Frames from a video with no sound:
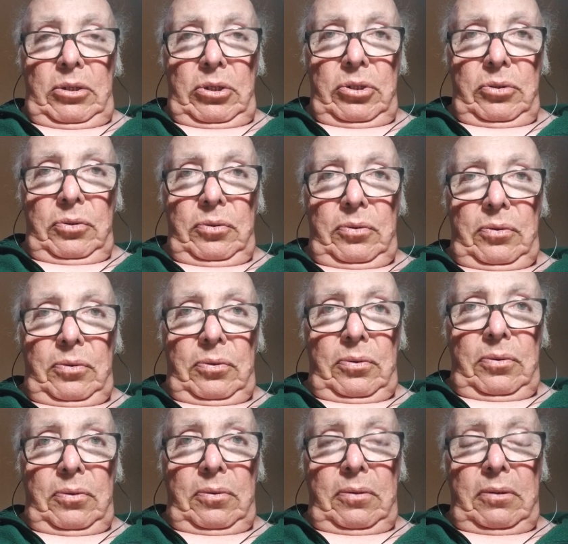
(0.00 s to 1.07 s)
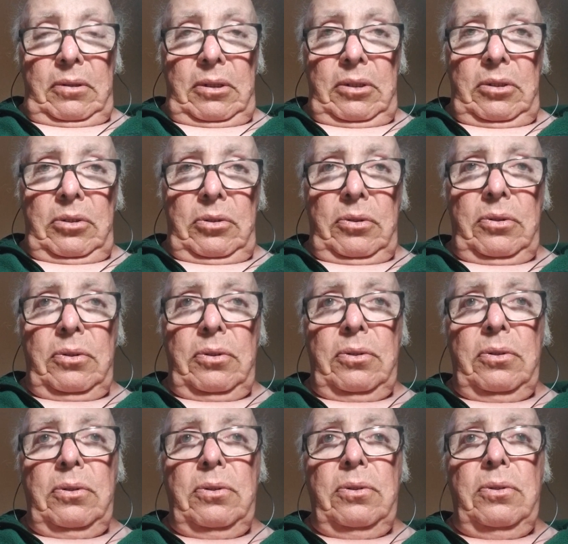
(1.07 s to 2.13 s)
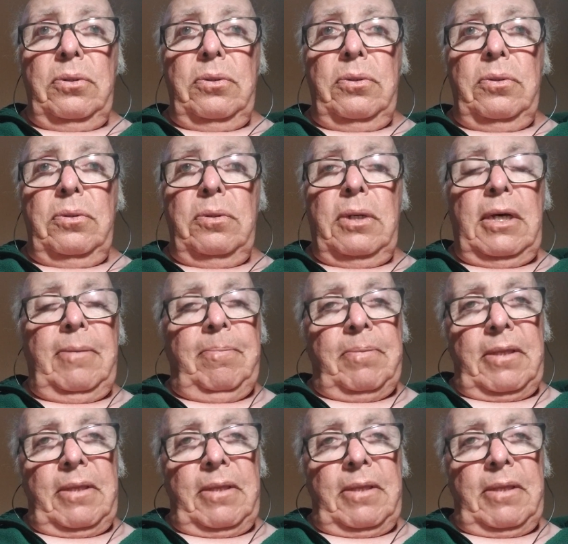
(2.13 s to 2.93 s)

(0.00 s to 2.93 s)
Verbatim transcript: to you.